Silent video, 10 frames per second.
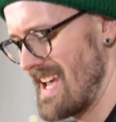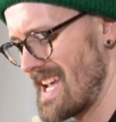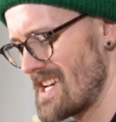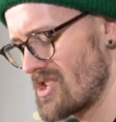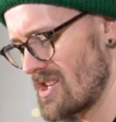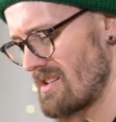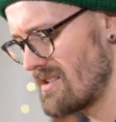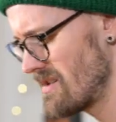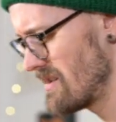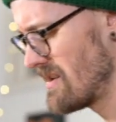Asia
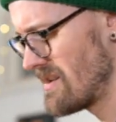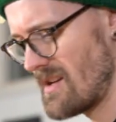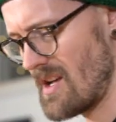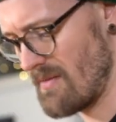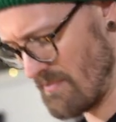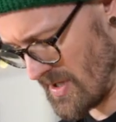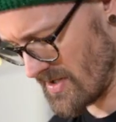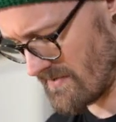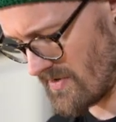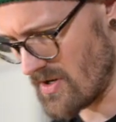and parts of